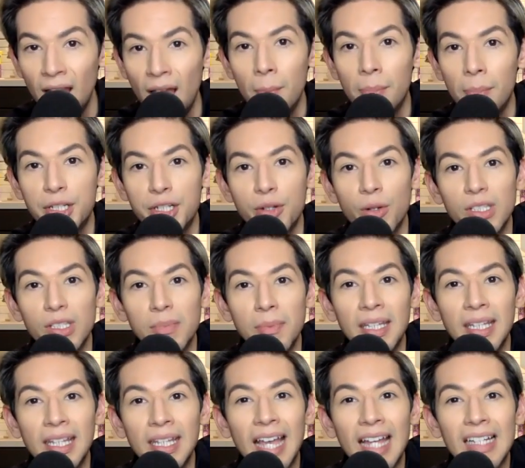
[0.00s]
but she
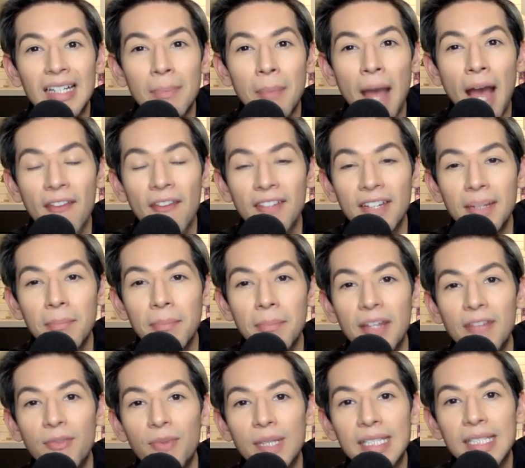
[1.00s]
ultimately ends up having
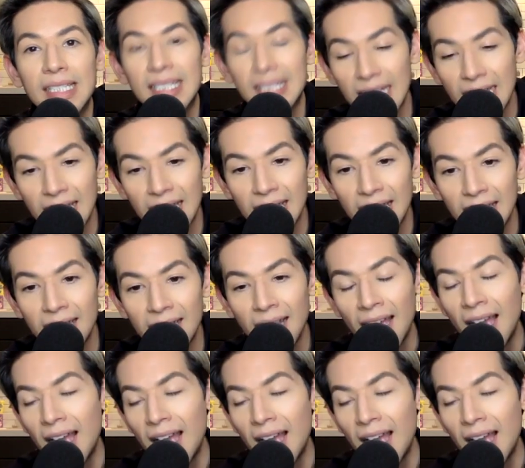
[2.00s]
beef with Siggy.